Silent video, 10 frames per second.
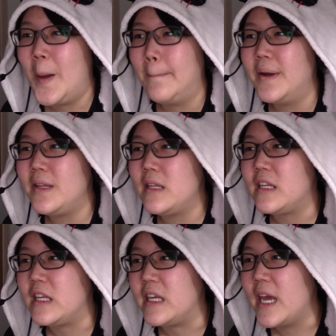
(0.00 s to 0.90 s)
But
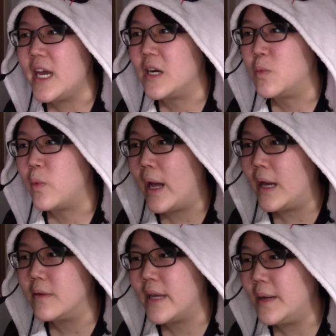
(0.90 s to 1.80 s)
yeah,
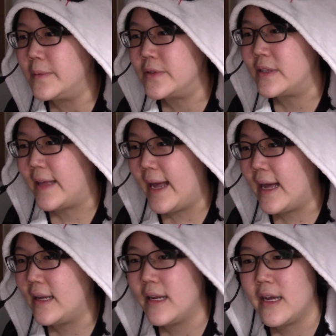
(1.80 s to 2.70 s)
wow, that was that.